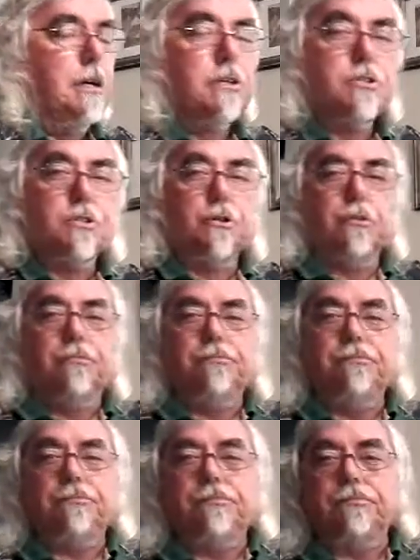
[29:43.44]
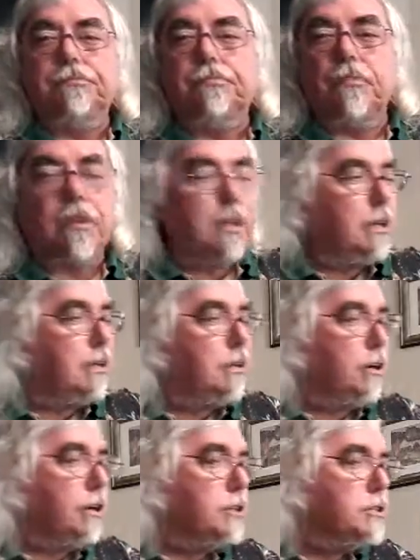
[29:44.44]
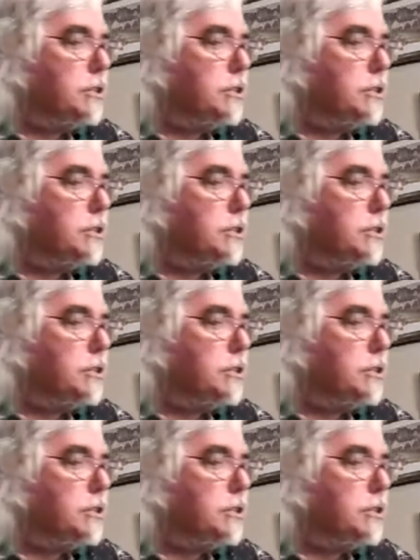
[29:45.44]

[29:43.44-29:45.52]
So, Jürgen